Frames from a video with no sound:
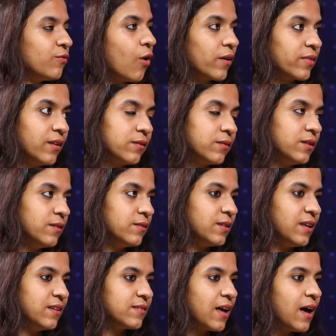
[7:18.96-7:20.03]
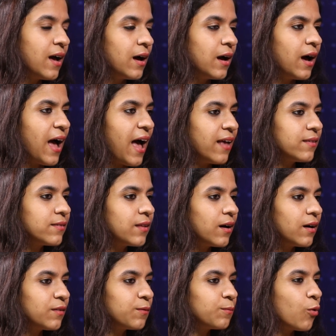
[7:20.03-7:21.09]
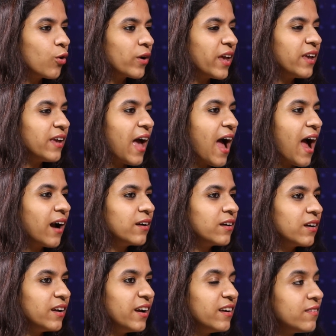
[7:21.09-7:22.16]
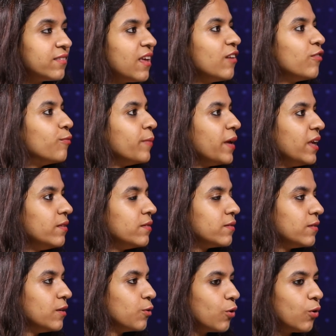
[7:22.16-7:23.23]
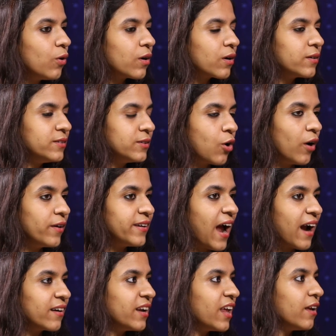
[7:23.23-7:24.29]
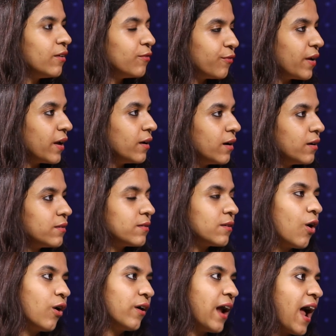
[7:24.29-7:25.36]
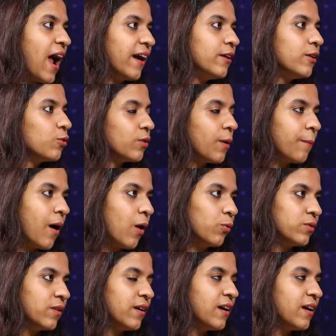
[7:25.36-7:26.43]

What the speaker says: for this disease, as the Smoking Act itself means contacting fingers or hand to the mouth,